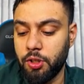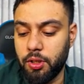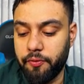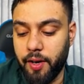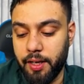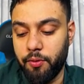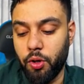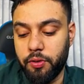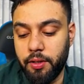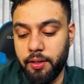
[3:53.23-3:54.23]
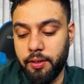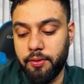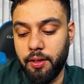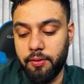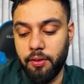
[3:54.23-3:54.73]
final velocity in this
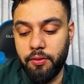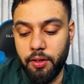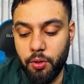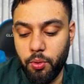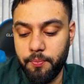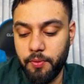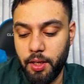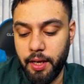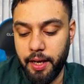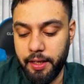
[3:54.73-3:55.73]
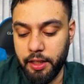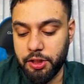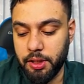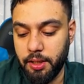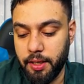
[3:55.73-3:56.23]
case is 0.
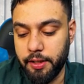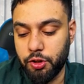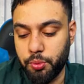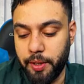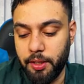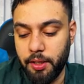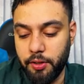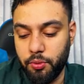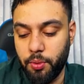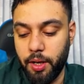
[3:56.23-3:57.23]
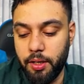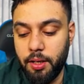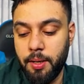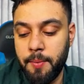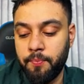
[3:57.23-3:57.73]
Initial is 20 squared
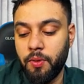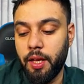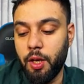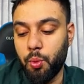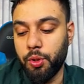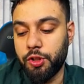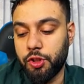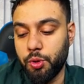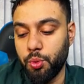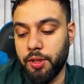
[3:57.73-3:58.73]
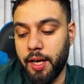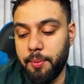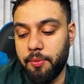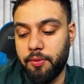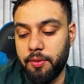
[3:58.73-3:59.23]
equals 2
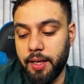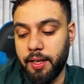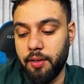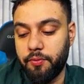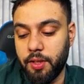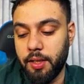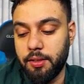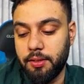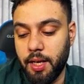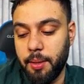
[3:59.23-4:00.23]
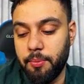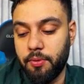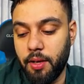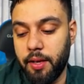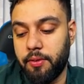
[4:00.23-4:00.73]
times negative 10 times
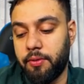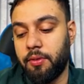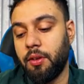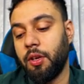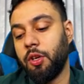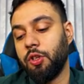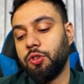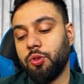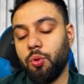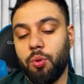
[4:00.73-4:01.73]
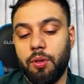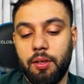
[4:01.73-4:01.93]
S. So